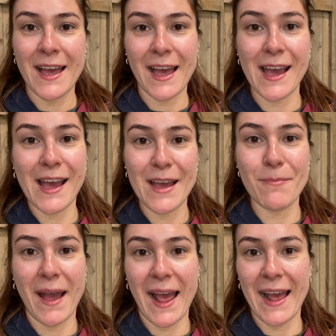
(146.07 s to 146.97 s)

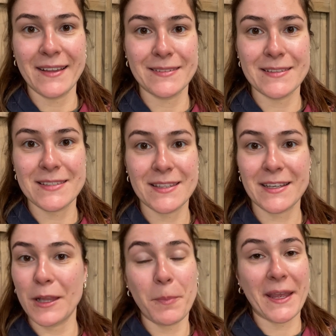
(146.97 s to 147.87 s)
And
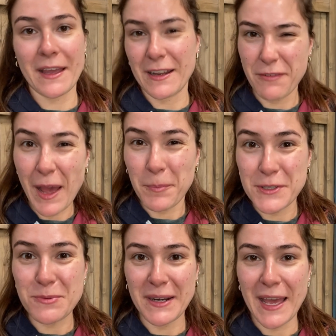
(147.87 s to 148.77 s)
clipping kind of
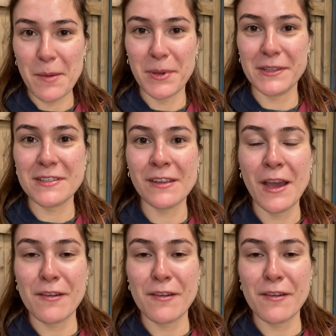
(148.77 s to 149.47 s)
happens when it happens.